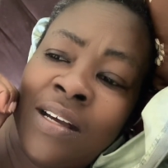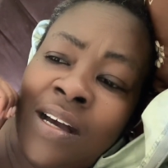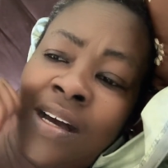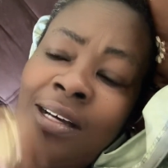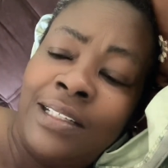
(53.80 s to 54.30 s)

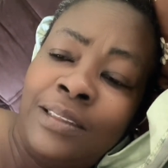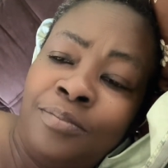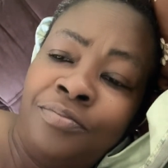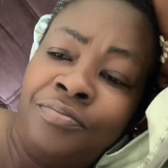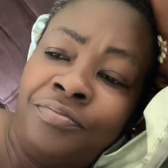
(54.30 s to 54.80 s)

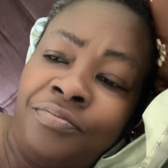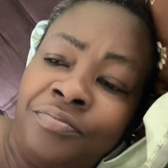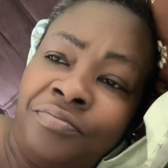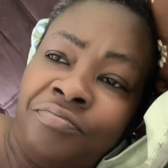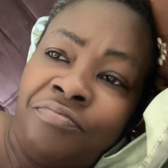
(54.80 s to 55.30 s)
um,
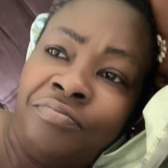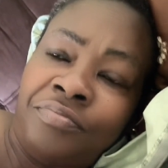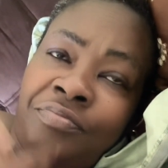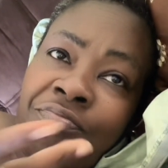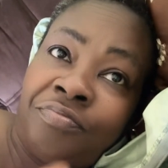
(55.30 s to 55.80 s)

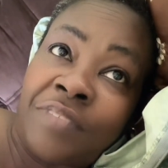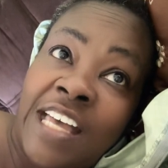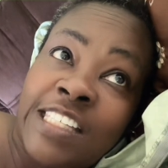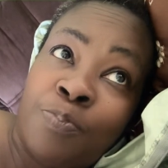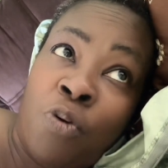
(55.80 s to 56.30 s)

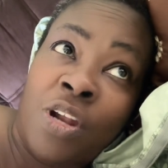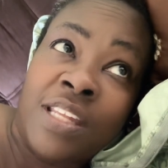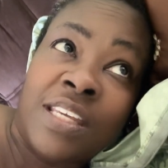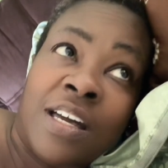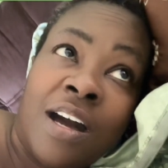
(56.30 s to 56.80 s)
what
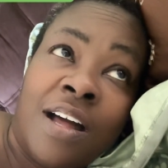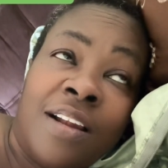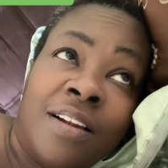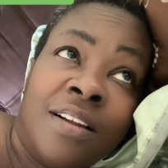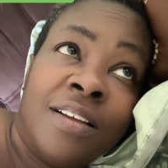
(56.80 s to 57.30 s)
you
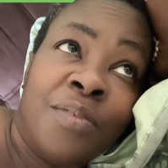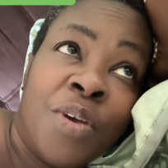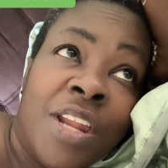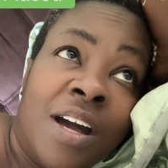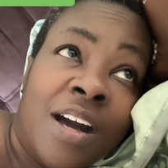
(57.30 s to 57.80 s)

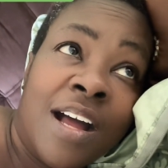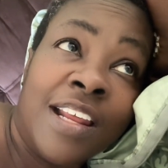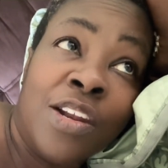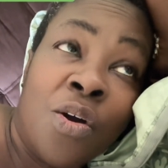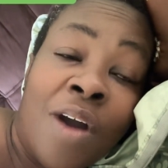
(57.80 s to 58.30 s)
call it
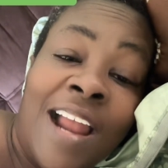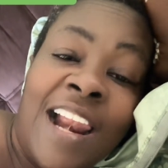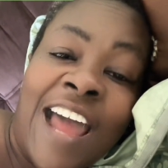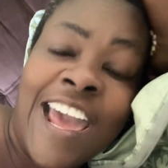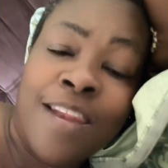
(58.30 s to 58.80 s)
now,
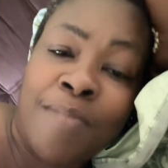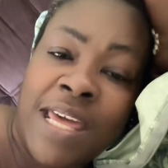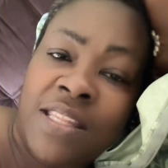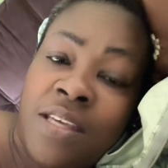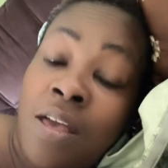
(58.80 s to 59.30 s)

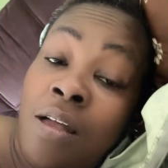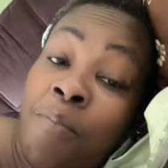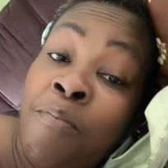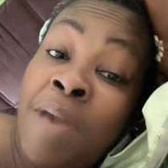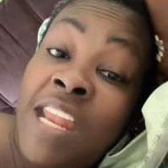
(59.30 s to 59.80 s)
alignment,
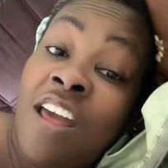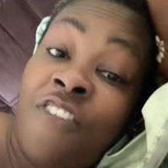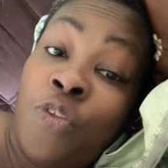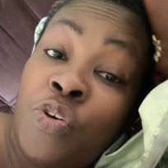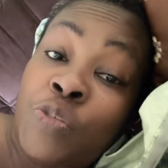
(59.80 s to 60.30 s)
many of
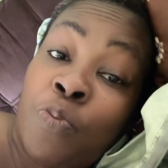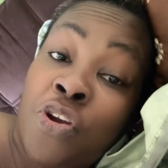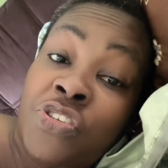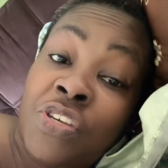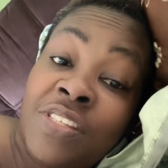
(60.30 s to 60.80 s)
those
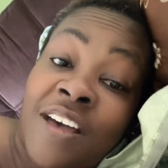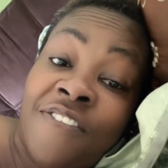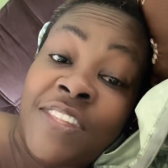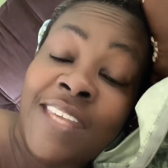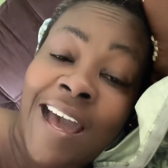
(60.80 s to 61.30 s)
persons
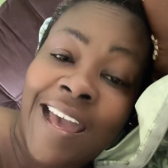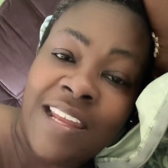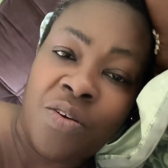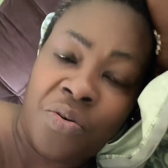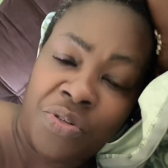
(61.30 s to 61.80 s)
have died
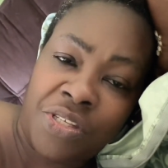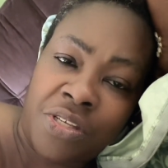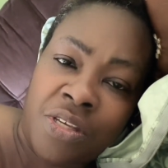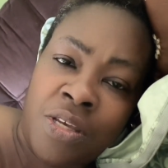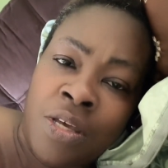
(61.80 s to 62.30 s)
out.
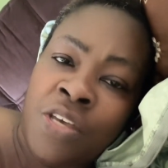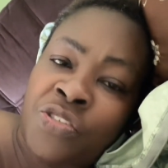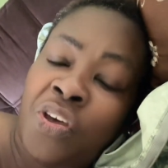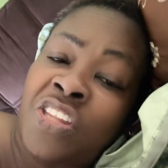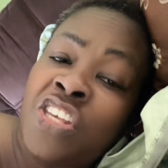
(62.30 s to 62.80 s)
So
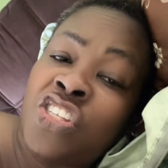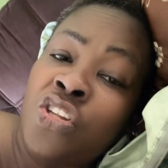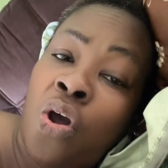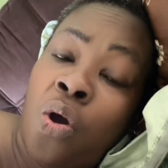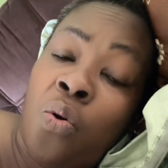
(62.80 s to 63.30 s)
it is
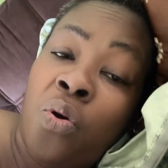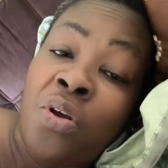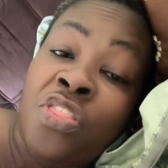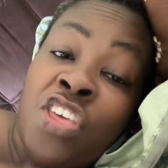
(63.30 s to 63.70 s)
now the